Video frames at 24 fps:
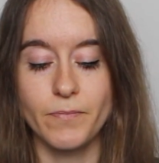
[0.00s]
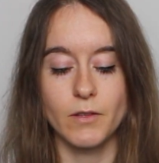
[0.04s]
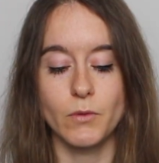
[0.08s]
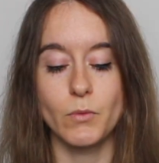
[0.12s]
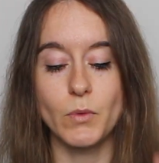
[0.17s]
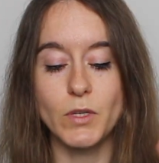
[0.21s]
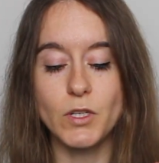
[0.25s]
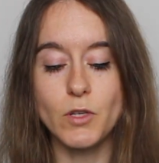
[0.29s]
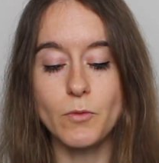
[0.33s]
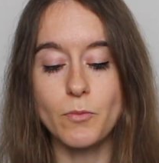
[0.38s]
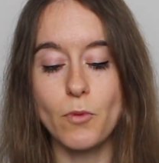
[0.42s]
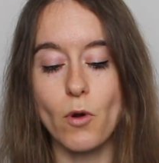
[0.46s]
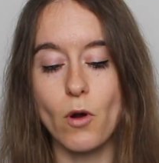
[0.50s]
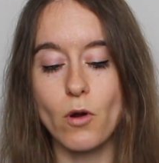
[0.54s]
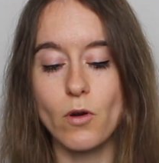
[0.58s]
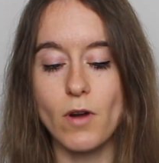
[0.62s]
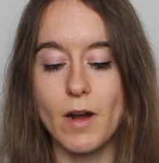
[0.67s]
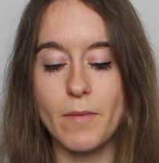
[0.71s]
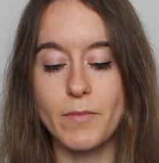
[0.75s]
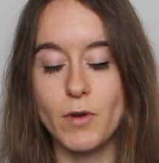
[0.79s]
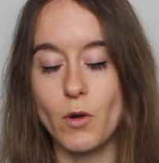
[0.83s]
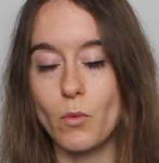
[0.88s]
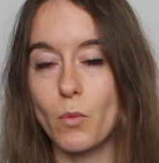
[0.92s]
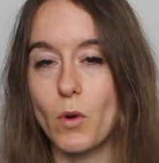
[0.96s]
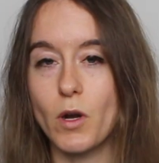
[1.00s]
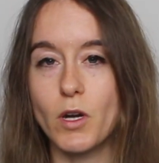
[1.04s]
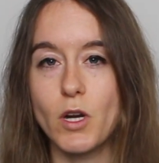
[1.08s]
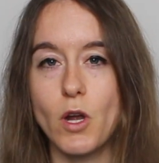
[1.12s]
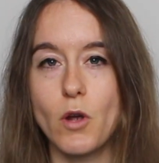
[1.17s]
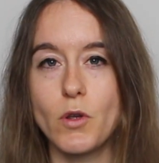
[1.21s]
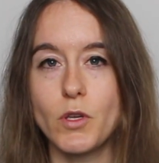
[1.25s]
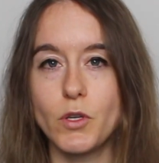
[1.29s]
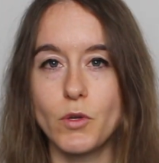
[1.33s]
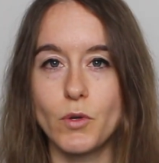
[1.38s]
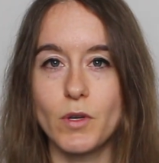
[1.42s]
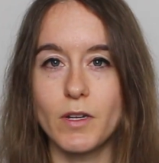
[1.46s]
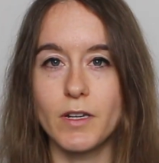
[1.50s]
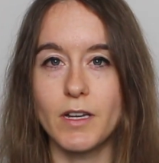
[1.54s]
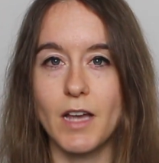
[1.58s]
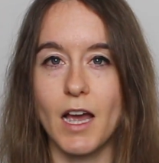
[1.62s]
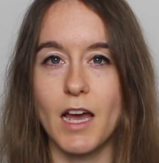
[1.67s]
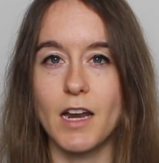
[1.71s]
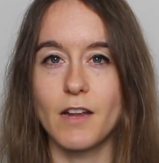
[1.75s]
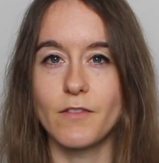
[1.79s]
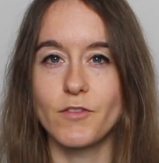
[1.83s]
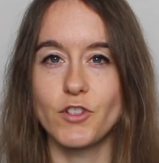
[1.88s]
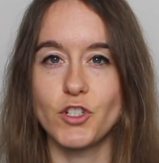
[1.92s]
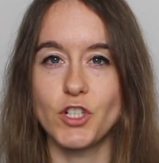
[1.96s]
When you program your workout, you can
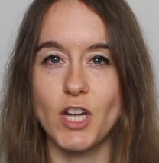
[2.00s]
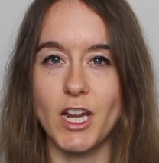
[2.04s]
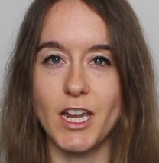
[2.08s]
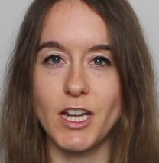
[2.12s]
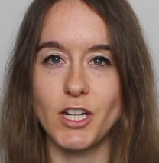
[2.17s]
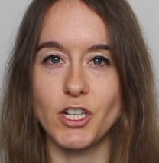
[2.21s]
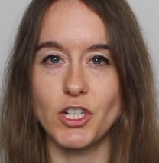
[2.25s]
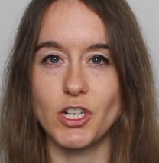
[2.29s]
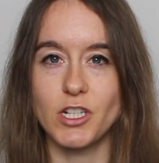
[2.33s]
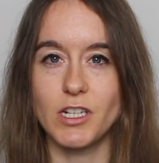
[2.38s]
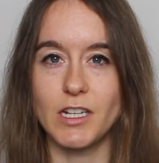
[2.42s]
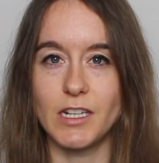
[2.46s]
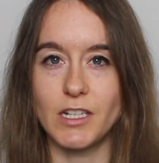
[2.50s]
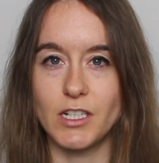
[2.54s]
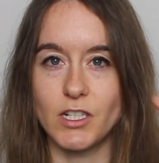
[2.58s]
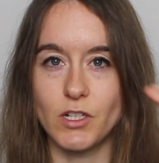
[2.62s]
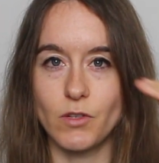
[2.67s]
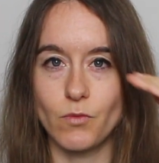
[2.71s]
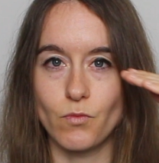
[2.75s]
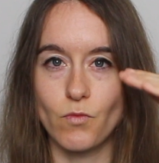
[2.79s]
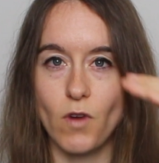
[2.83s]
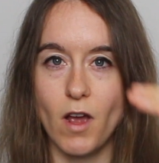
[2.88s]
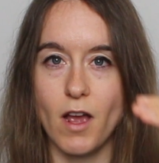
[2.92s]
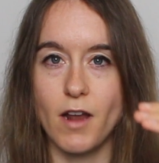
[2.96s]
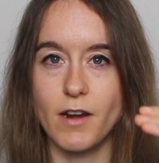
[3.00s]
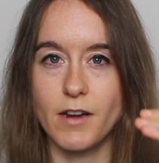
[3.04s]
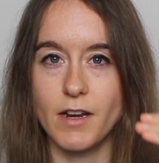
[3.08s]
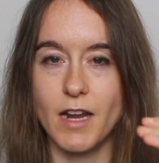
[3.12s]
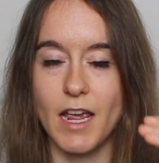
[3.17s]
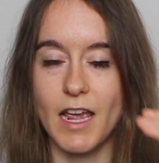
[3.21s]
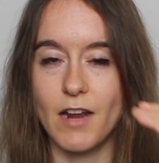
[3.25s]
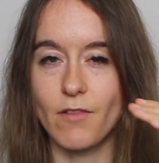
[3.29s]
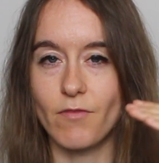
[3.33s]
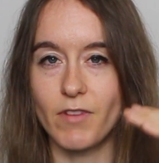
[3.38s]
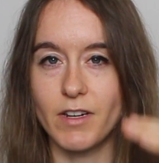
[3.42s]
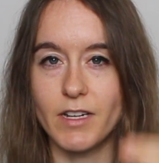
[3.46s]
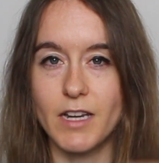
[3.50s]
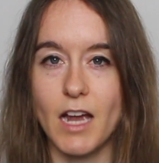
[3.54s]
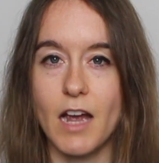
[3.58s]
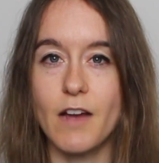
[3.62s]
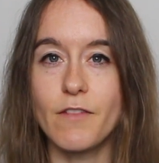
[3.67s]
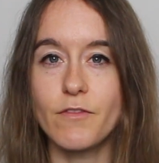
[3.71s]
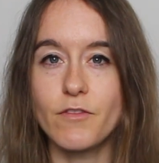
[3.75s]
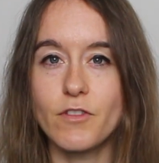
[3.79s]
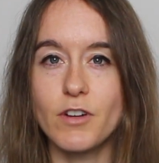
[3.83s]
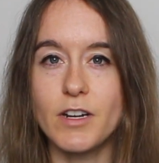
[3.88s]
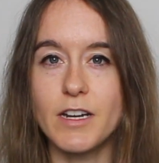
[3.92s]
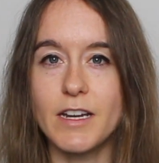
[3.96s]
kind of change it into run and
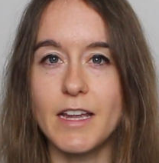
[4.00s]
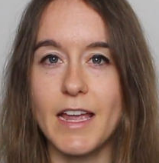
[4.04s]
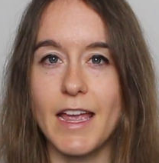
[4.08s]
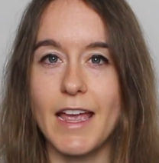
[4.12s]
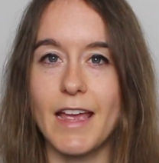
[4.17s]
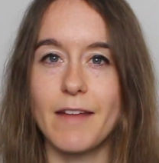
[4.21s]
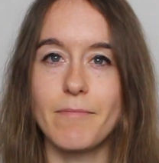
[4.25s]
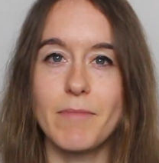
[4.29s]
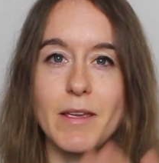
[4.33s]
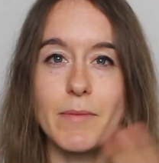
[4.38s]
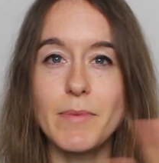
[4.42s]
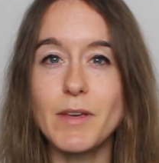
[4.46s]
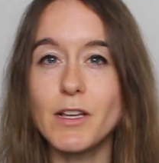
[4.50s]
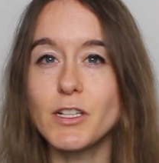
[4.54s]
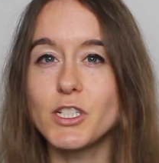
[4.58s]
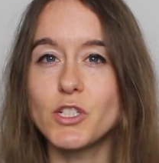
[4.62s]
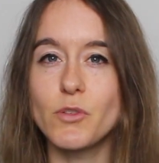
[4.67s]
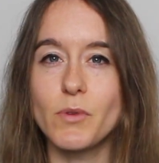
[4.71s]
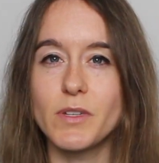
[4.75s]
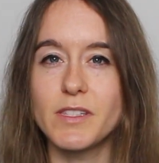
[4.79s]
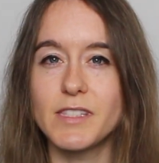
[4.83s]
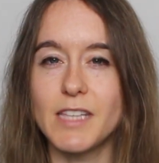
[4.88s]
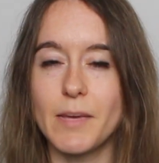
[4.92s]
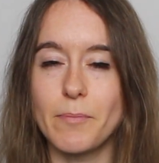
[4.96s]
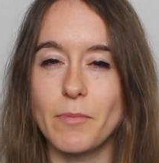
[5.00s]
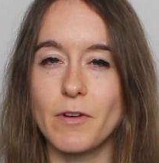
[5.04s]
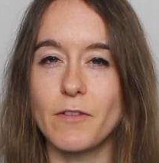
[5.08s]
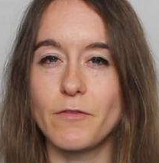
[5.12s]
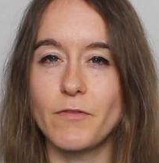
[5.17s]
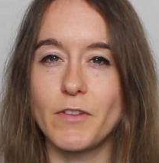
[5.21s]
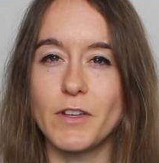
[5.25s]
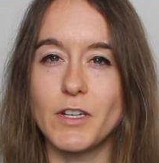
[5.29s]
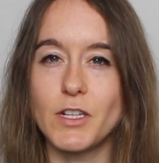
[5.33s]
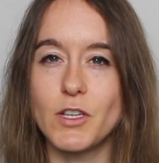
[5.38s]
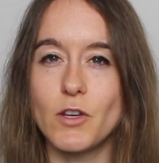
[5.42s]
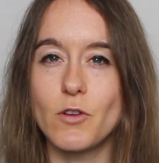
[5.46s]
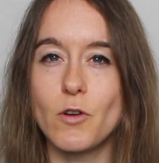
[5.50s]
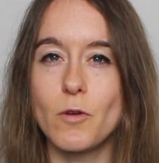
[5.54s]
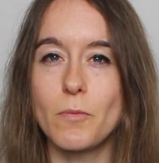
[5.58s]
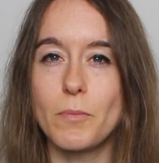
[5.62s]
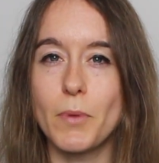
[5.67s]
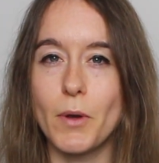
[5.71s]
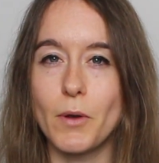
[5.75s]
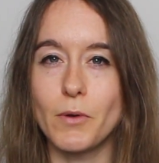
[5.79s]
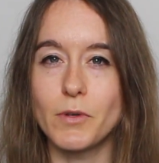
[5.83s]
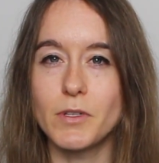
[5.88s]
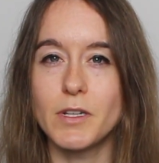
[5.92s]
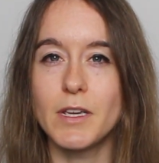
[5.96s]
recovery, and maybe I'll do a separate video
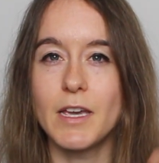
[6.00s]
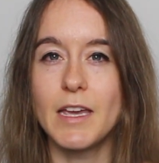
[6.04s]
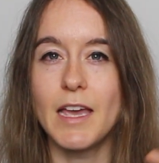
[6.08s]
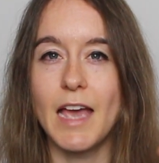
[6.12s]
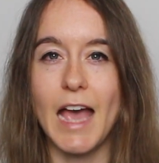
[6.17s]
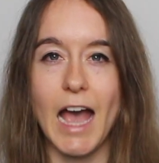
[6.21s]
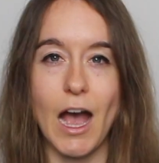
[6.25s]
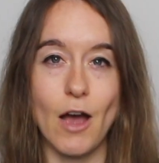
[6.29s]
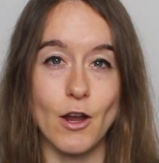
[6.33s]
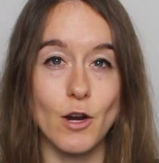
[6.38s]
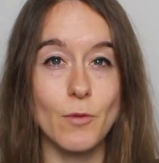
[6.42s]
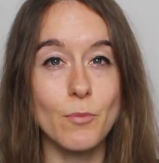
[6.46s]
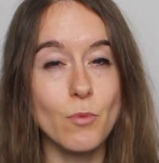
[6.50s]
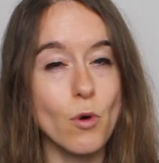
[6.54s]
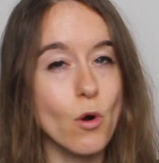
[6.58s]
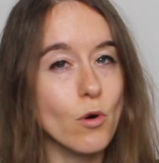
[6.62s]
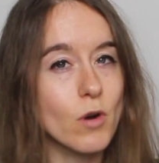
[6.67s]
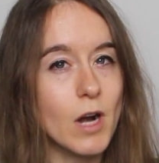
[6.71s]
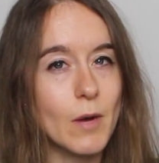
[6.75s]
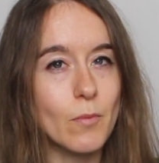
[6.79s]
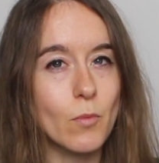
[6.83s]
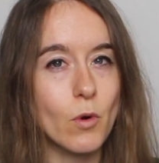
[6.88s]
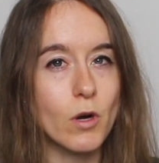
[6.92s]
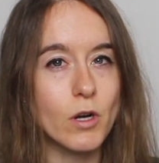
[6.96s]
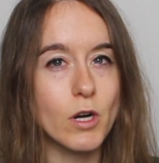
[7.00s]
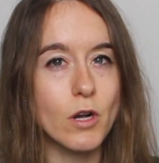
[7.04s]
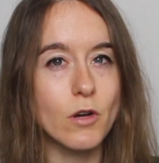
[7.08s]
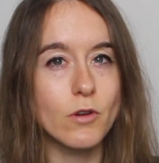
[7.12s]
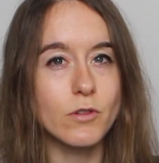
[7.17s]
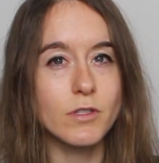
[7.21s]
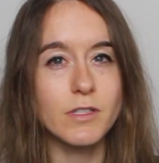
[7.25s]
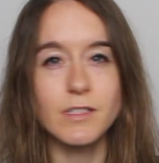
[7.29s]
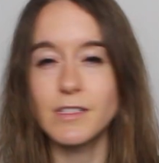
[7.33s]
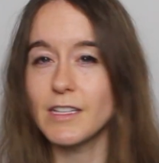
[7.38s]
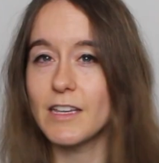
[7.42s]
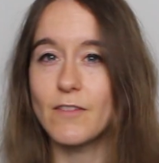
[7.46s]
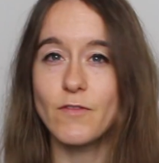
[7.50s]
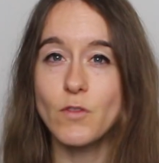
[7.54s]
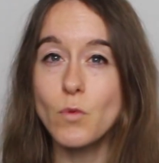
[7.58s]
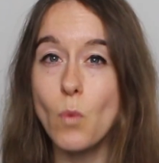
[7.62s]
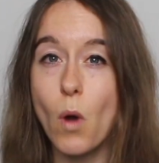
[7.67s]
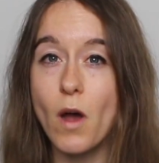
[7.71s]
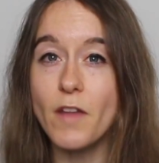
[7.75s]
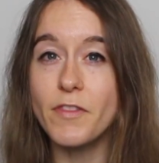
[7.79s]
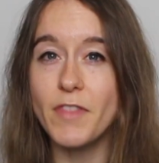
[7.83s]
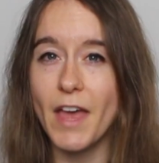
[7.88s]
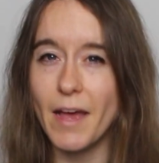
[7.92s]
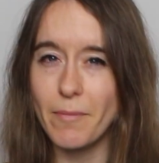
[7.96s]
about how to program workouts. If you
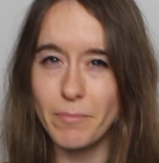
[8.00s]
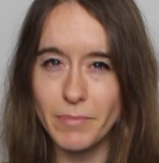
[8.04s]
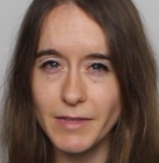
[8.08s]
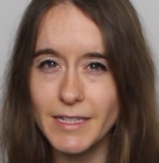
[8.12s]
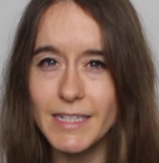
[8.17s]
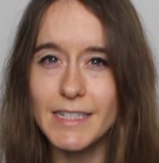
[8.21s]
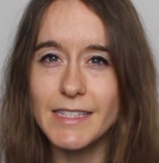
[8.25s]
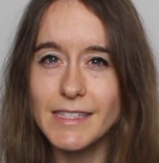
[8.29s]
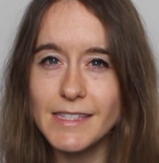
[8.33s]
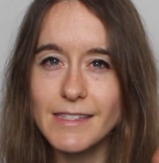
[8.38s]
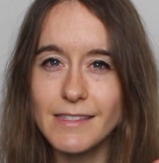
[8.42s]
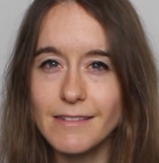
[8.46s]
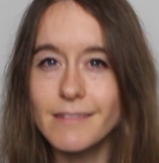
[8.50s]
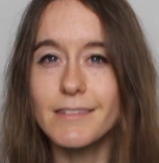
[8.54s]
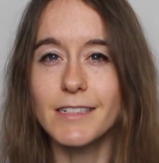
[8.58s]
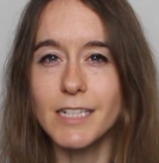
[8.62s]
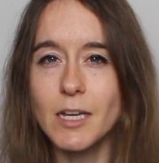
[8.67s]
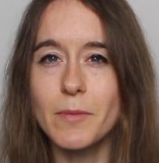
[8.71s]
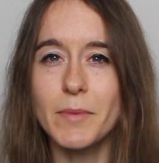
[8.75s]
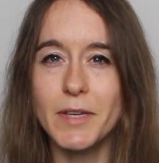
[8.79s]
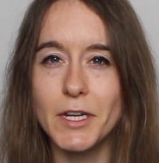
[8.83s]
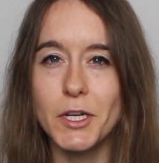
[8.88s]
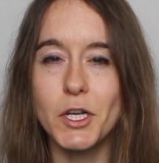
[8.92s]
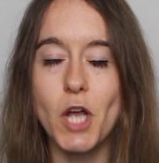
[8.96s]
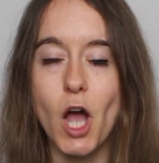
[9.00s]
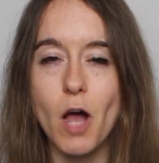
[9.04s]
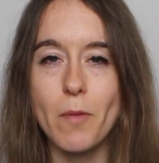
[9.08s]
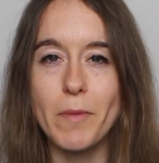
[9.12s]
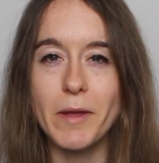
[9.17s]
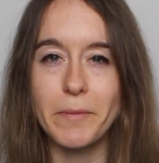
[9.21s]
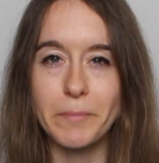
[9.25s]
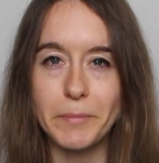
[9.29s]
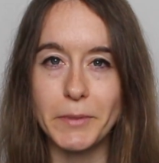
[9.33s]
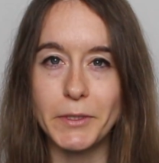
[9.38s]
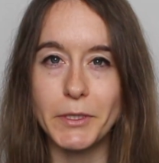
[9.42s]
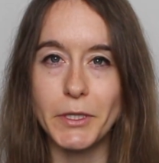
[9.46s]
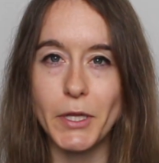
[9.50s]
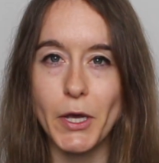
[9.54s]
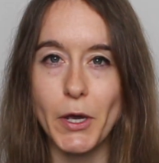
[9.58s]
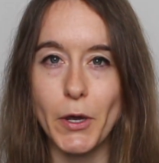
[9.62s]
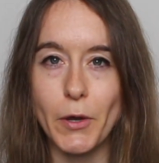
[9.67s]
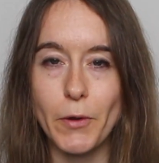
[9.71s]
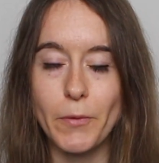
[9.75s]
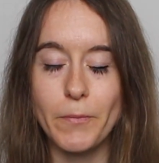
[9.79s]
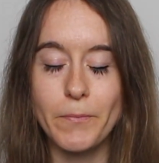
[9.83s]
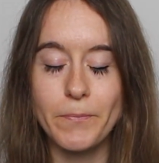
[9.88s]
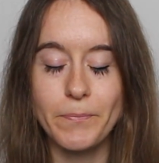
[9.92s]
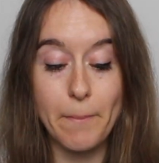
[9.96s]
want that, please tell me in a comment below.